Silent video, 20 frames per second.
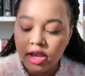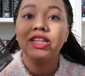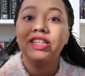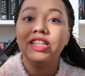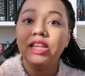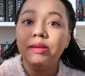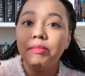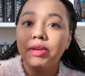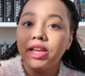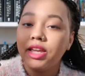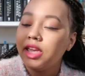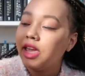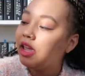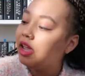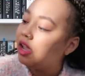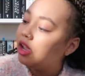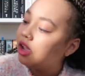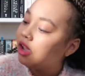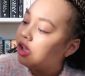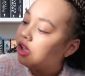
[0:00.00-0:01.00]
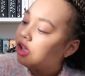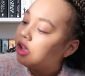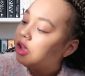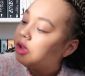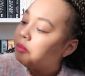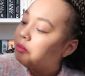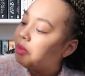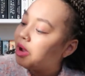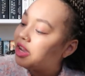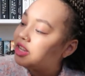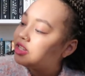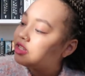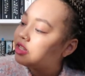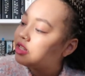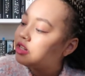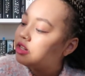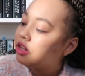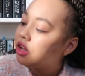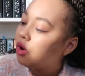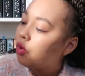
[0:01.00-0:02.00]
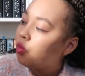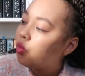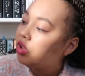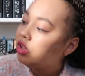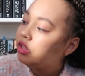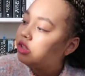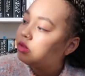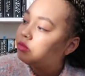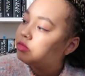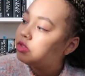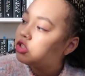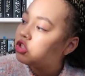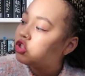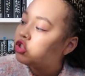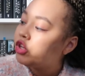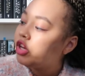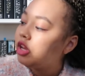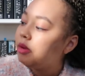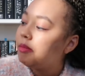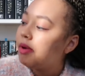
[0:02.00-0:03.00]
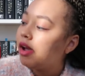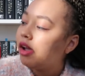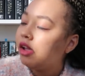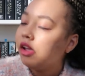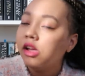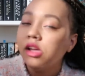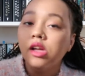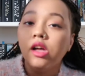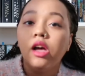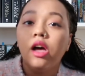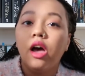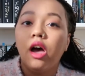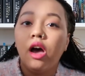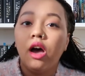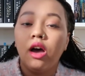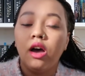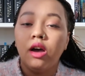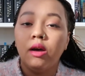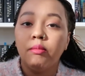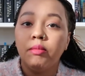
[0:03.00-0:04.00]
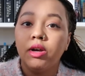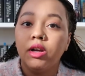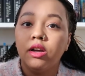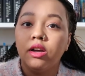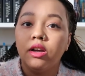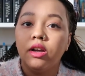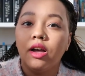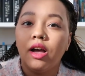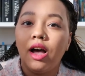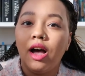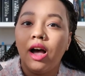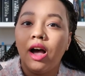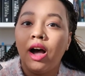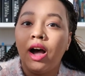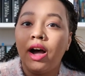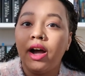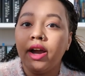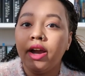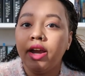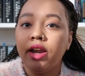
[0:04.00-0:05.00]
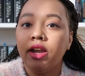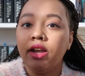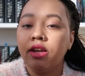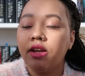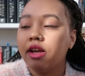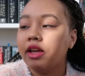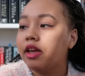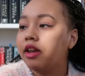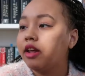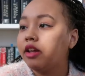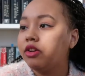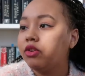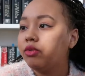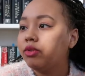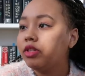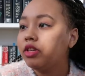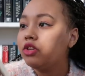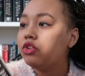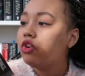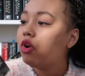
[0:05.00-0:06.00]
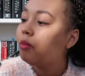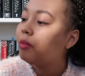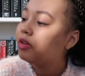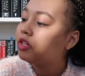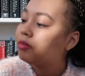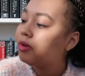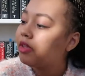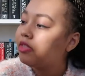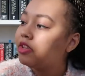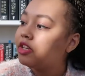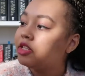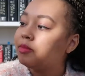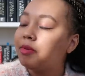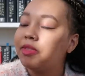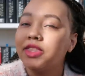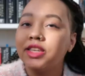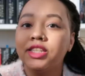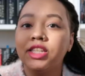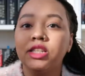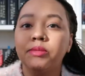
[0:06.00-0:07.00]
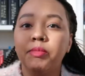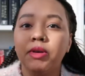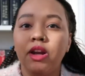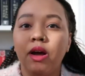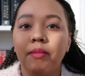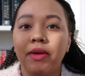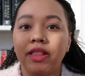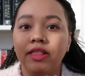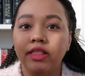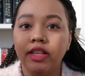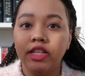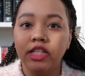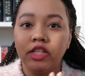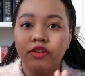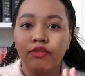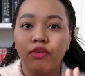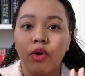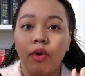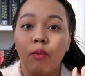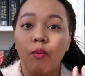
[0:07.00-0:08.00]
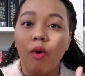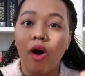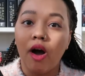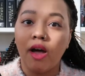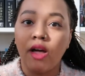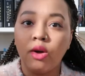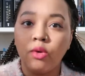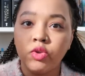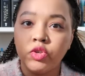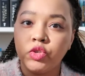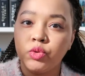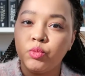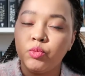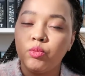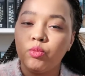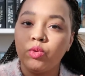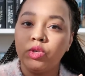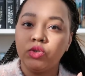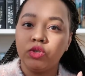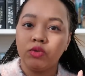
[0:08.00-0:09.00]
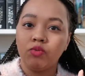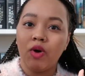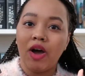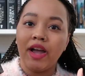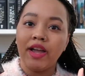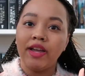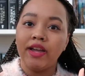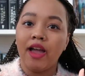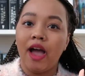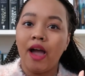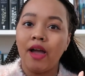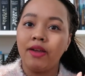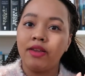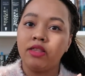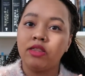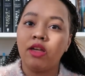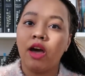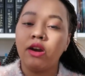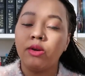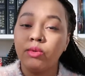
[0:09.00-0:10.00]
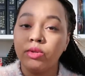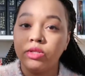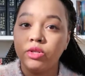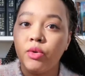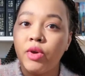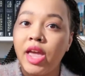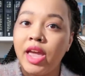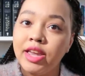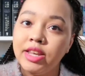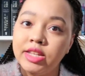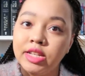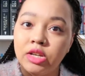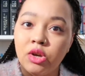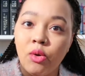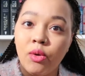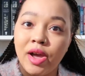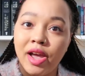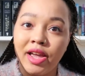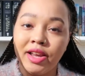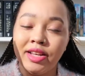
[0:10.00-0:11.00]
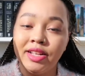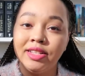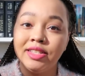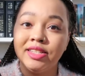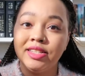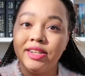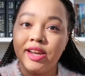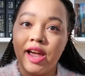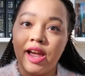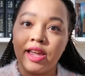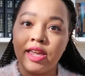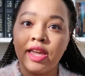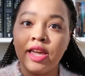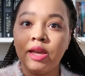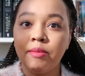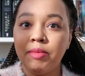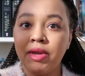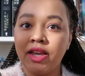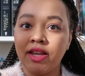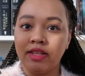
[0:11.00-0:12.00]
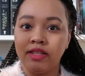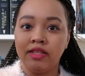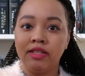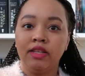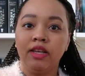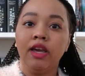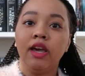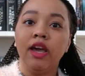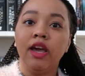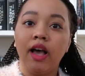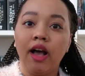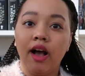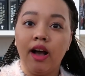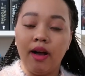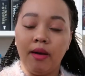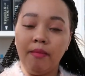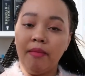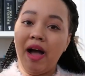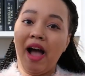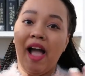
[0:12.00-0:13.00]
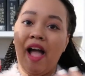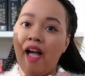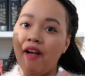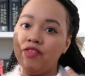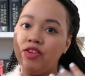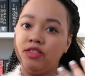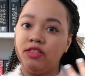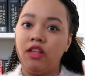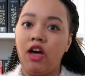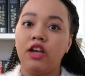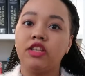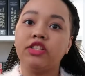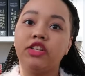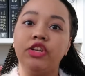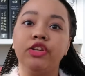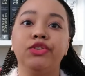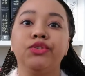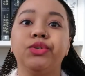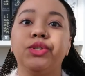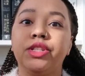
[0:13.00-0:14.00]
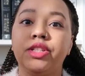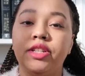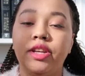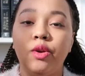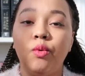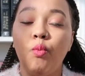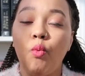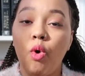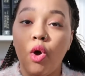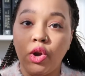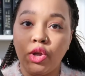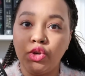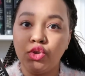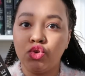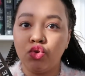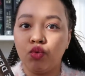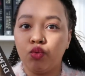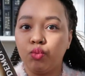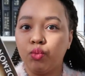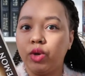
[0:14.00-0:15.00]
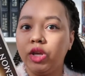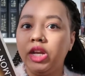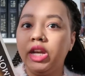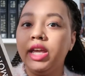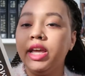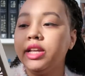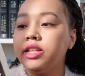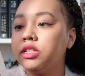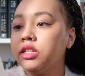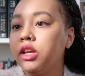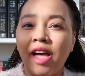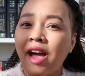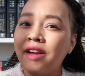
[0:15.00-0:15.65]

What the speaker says: The Demon King by Cinda Williams Chima. I don't really know much about this, but this has been on my list for a while, which is why I thought it was okay to go ahead and snag it, because I haven't lost interest in wanting to read it.